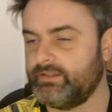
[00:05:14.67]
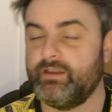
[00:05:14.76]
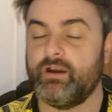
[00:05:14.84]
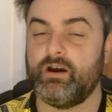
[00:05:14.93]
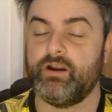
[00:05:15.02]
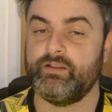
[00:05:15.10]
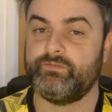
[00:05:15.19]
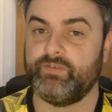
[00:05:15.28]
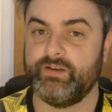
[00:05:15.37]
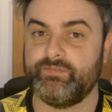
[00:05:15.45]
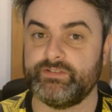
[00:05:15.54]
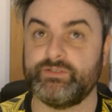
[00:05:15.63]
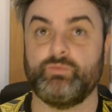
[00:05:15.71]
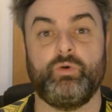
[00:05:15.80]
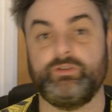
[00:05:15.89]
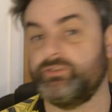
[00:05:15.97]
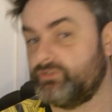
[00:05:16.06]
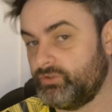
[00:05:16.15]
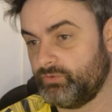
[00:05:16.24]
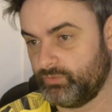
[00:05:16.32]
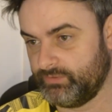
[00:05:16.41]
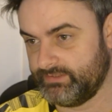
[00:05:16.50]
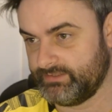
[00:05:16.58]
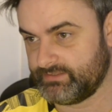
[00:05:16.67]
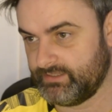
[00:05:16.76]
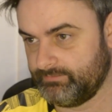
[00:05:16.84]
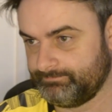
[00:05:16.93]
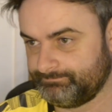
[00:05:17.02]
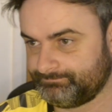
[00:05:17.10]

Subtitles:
They are the favourites at 1-2 to win this game.